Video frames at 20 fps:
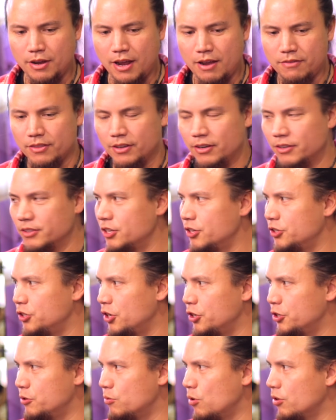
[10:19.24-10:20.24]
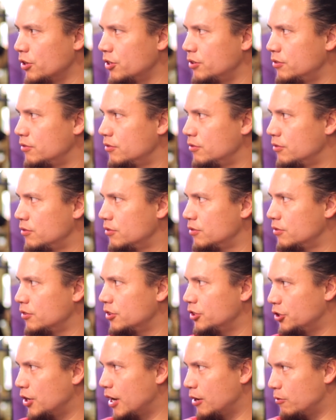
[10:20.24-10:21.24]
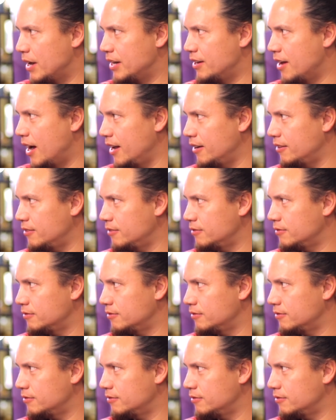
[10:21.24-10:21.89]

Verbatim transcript: do you have there? Are you rolling? You got a red dot?